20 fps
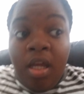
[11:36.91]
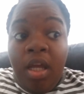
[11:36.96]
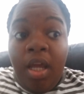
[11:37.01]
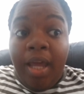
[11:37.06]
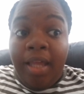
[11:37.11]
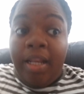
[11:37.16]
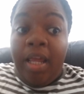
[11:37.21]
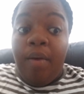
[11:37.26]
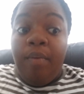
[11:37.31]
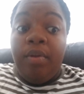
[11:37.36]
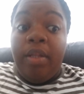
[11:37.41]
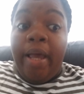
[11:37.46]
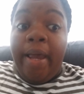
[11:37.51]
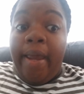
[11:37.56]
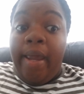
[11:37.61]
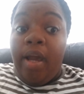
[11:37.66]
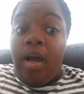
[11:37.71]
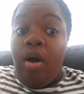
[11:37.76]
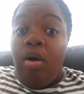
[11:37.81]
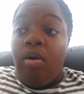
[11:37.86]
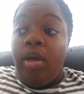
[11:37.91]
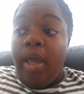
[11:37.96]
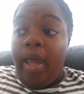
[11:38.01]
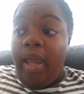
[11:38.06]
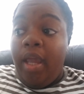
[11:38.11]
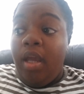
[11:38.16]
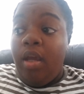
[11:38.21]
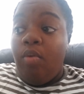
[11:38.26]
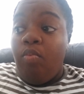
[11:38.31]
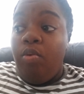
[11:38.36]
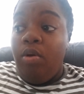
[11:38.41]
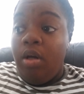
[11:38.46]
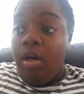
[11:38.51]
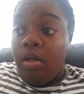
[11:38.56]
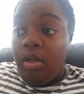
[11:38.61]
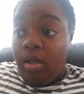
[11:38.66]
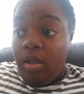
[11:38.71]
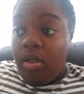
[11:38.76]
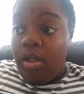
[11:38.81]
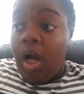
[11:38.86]
and they were like, okay, we're
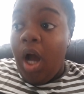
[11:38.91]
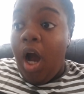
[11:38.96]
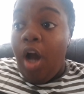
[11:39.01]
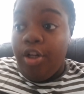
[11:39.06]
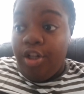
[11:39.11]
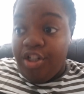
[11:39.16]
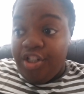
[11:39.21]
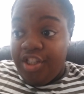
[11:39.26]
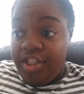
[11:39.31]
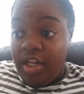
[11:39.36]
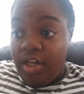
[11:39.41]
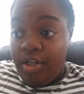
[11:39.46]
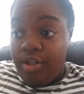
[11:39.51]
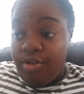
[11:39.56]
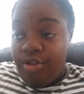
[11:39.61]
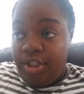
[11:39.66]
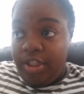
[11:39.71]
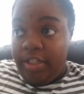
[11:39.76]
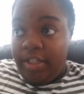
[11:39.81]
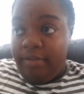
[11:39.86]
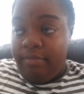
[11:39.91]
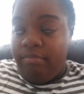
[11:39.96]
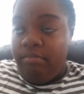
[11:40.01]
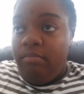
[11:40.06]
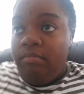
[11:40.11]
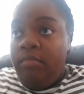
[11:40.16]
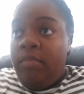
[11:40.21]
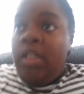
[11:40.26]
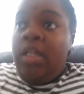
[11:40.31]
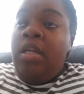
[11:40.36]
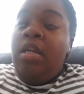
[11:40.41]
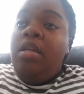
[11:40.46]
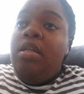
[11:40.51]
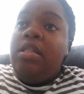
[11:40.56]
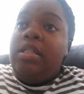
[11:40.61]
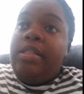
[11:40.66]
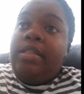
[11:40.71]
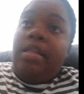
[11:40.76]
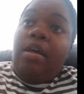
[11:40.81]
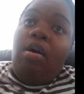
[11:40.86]
gonna call your surgeon.
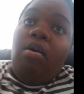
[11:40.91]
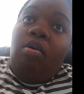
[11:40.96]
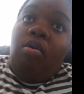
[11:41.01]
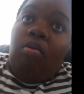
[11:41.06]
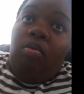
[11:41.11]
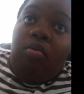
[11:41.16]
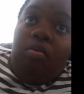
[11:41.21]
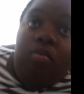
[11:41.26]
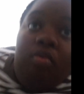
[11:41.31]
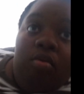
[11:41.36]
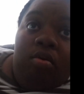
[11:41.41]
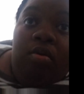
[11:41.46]
So